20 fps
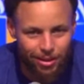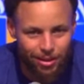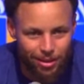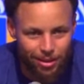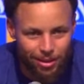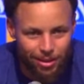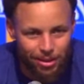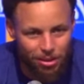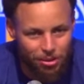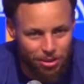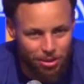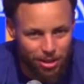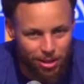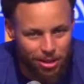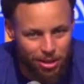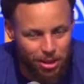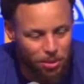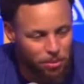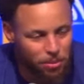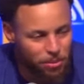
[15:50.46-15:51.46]
knows he
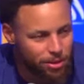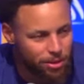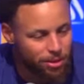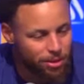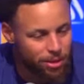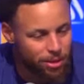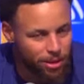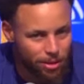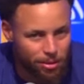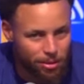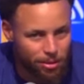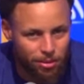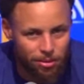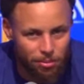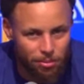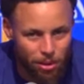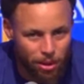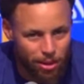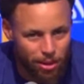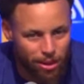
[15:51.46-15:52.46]
can help us
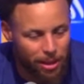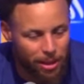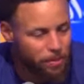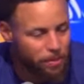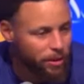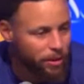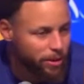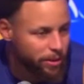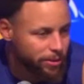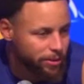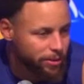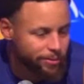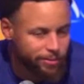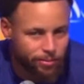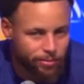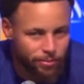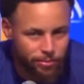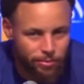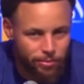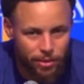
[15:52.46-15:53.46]
play a lot better,
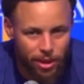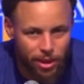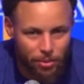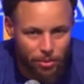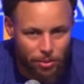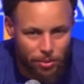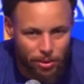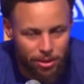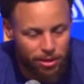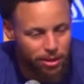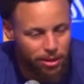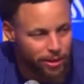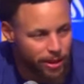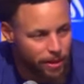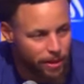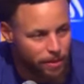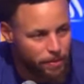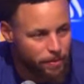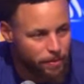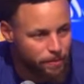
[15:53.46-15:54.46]
and can't wait to see it
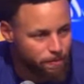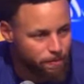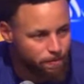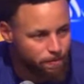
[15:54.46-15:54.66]
happen.